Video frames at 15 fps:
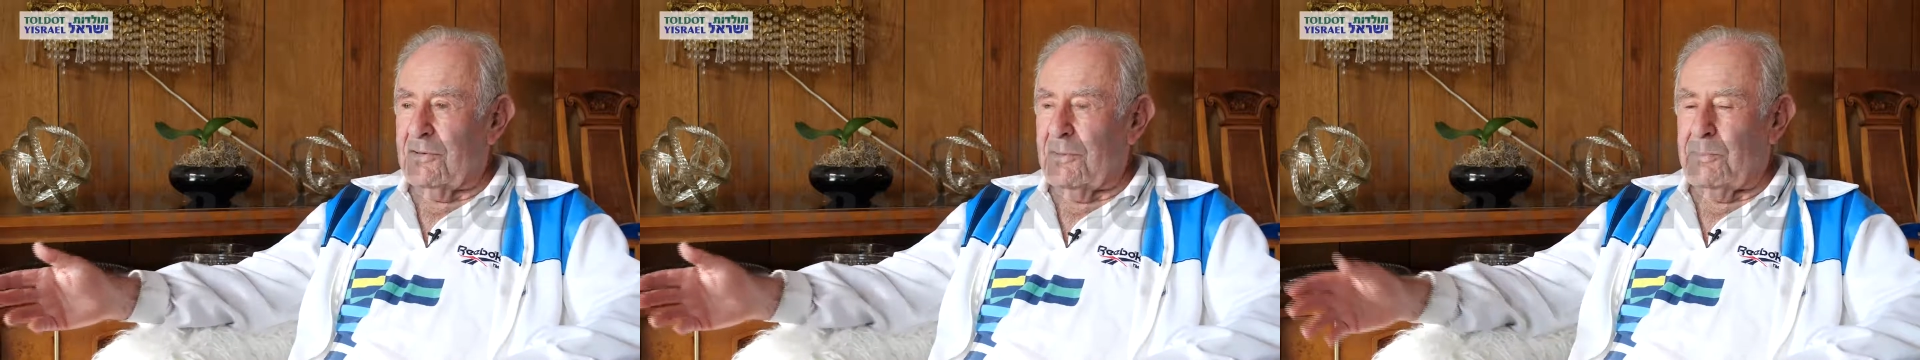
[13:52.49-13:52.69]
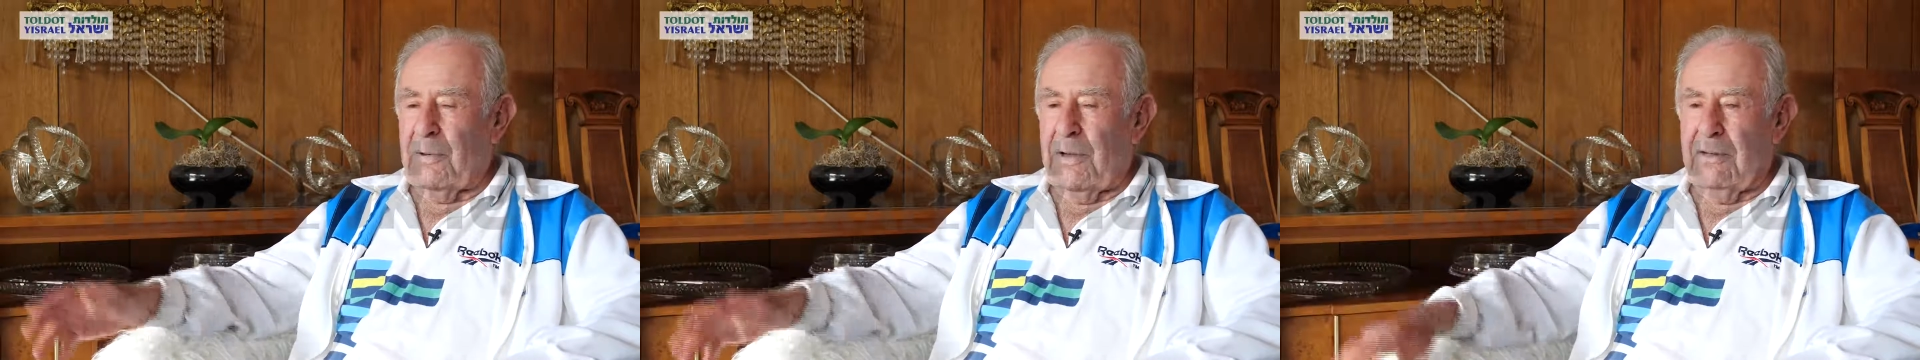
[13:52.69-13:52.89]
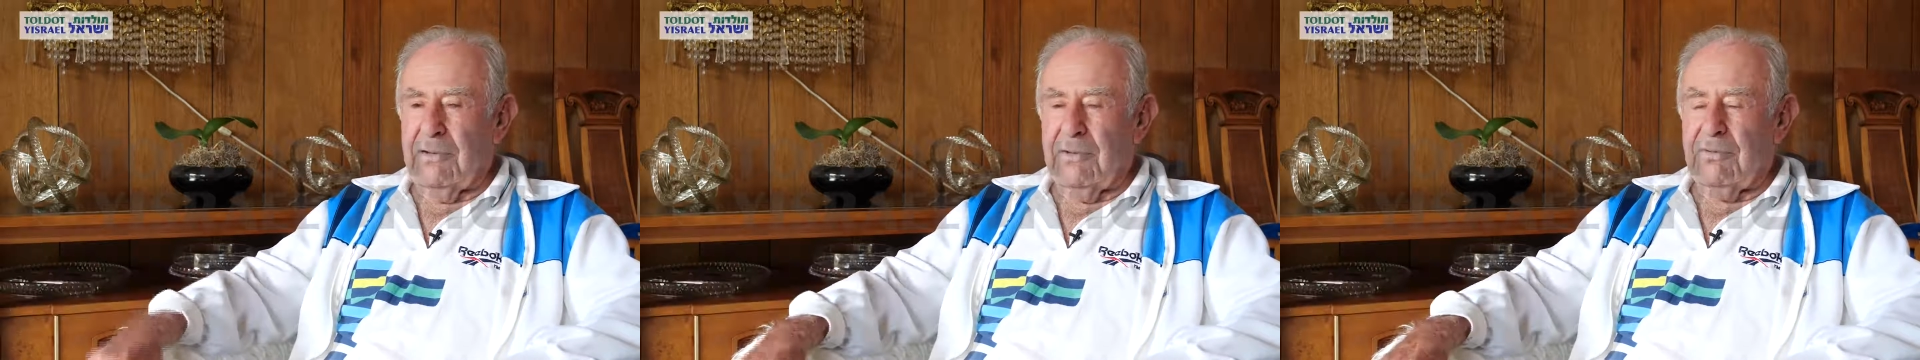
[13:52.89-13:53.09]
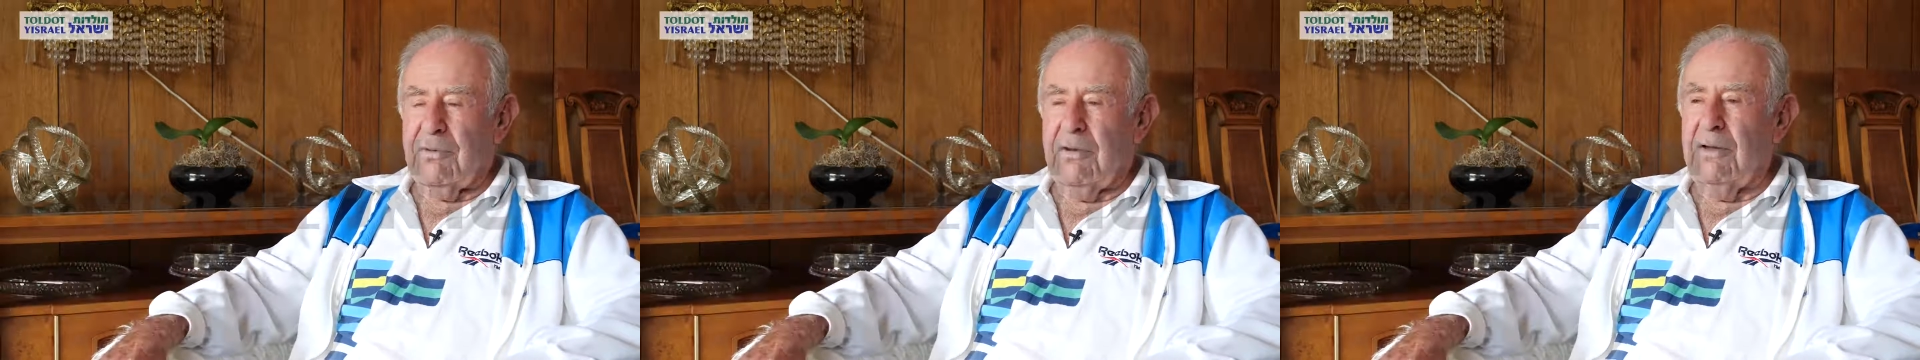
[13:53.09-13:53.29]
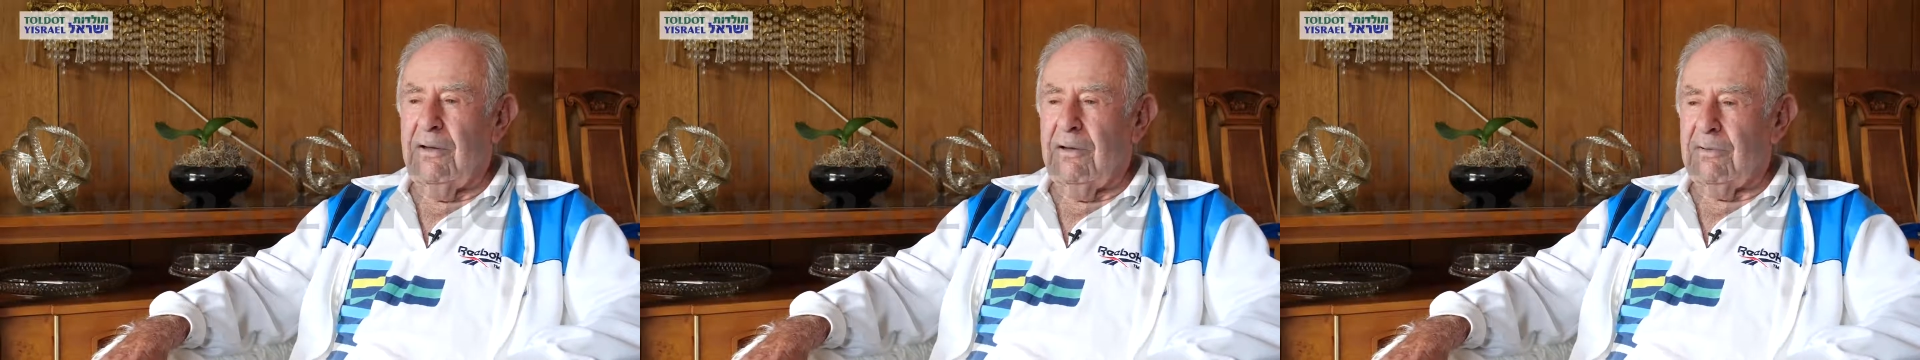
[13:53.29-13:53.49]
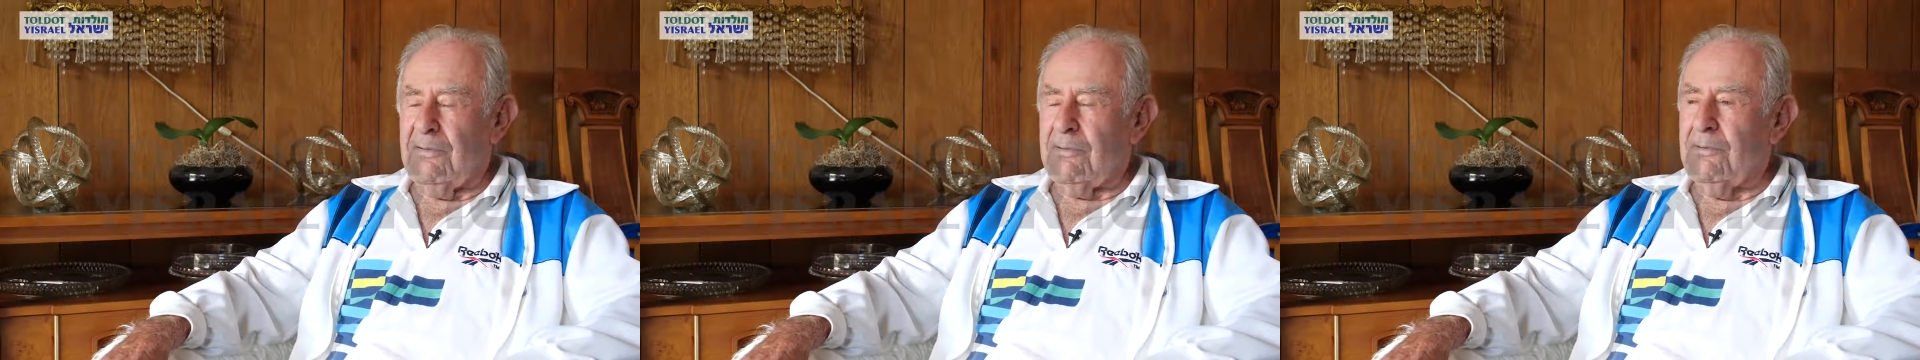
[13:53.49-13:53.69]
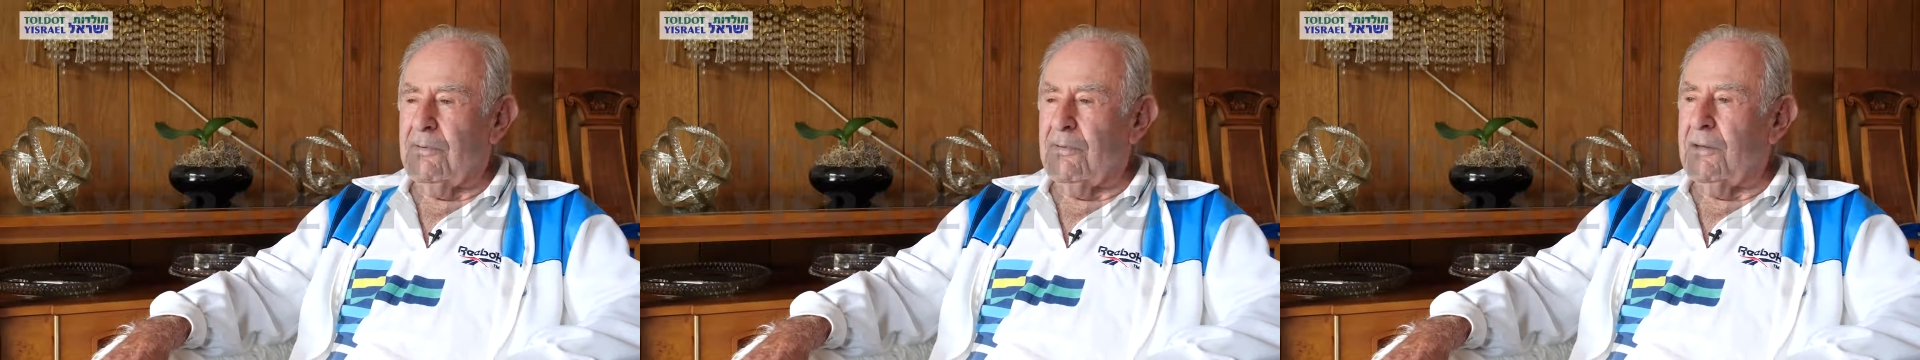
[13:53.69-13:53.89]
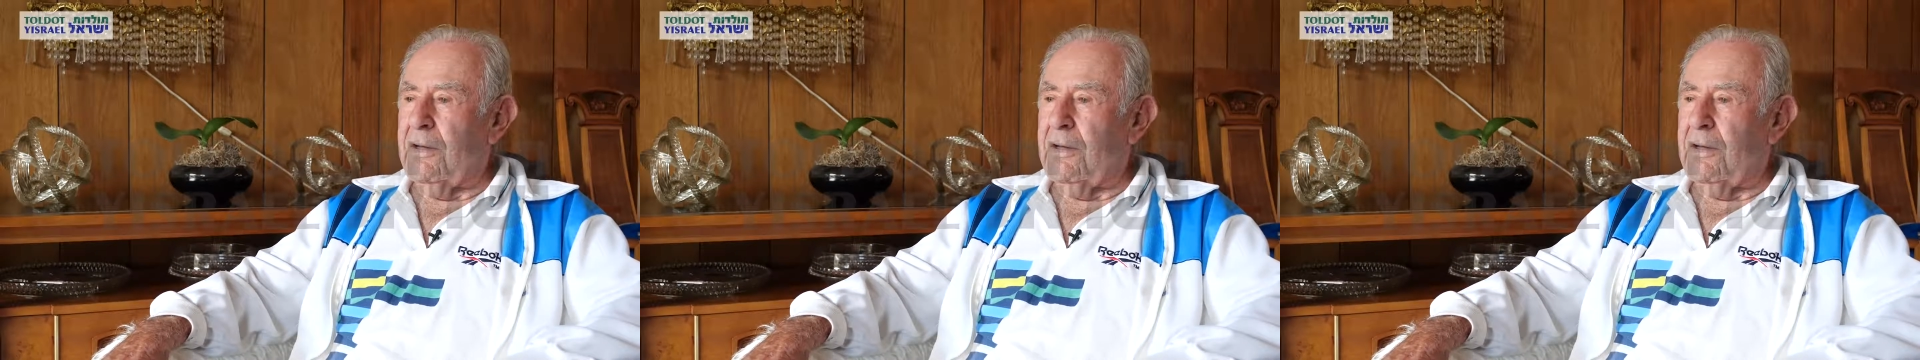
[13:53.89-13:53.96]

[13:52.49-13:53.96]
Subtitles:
the pilot training school,